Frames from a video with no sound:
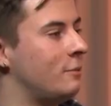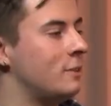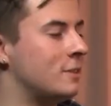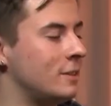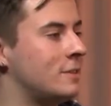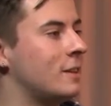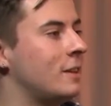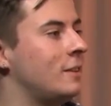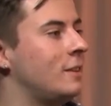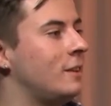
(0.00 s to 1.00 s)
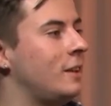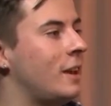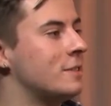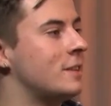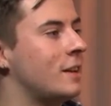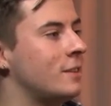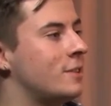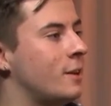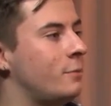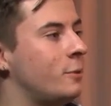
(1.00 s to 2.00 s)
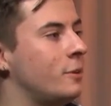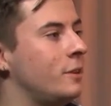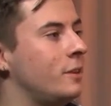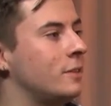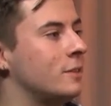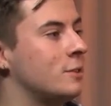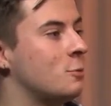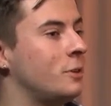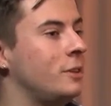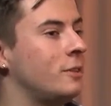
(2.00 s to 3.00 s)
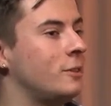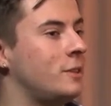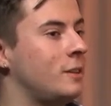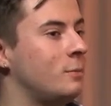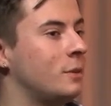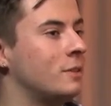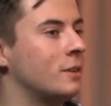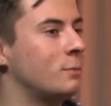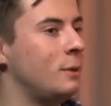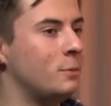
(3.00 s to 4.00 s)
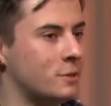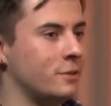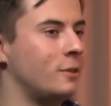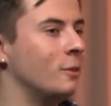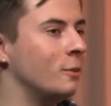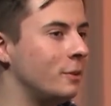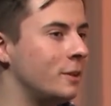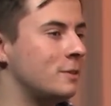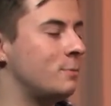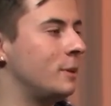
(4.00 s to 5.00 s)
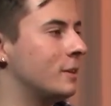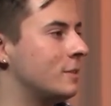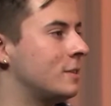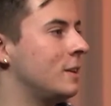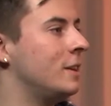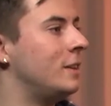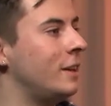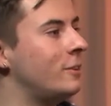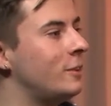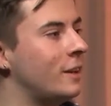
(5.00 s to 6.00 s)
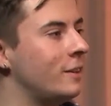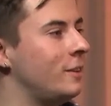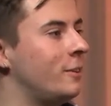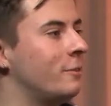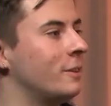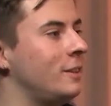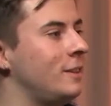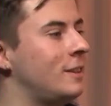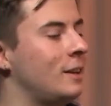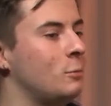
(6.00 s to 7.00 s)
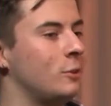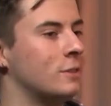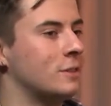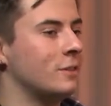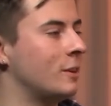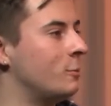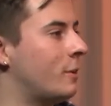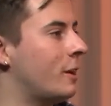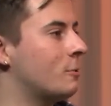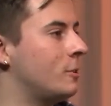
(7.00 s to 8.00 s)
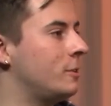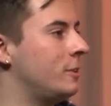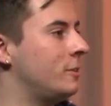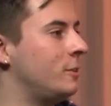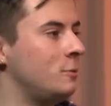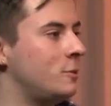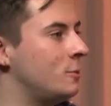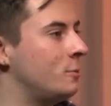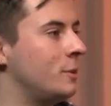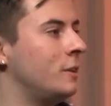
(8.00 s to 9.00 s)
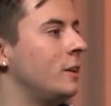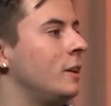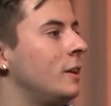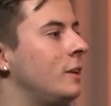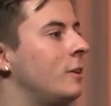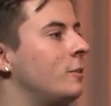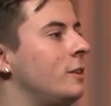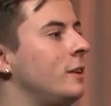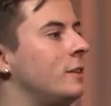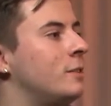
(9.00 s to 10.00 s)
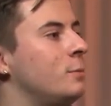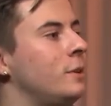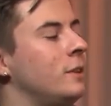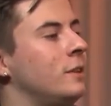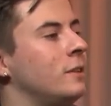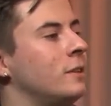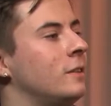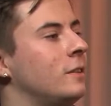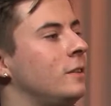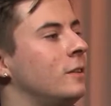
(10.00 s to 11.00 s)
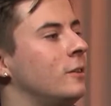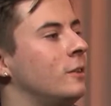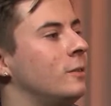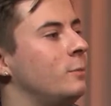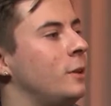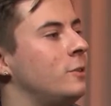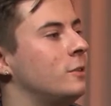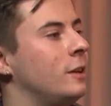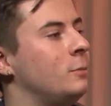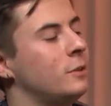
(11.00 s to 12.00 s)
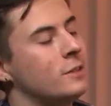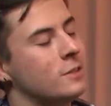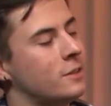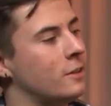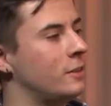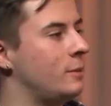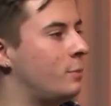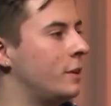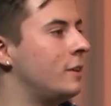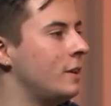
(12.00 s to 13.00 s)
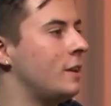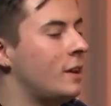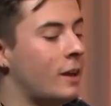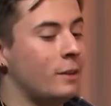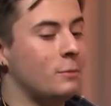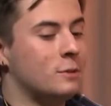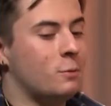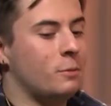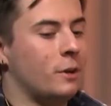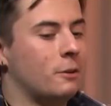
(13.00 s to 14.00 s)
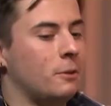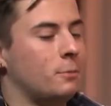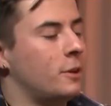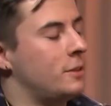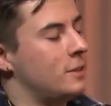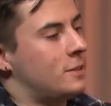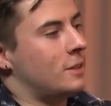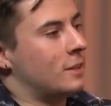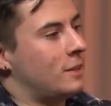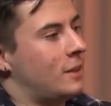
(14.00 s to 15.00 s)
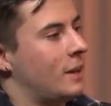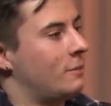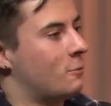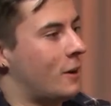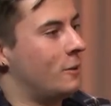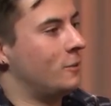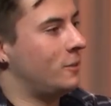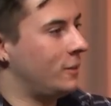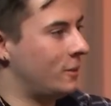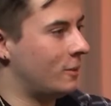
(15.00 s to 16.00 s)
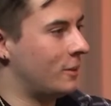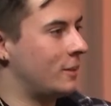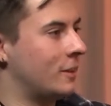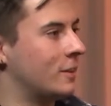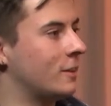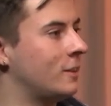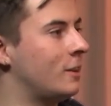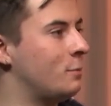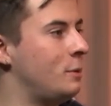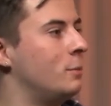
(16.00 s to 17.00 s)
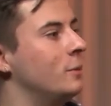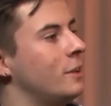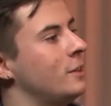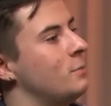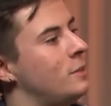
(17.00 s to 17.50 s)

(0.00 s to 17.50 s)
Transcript: recently said he hasn't had a top 40 since 2013, but it's like people still know who he is because the internet, you don't really need that anymore. You can still go viral on the YouTube, and you don't need to be, you know, on a major label necessarily. But at this point in my career, I'm not dissing that route. You know, I think a lot of people end up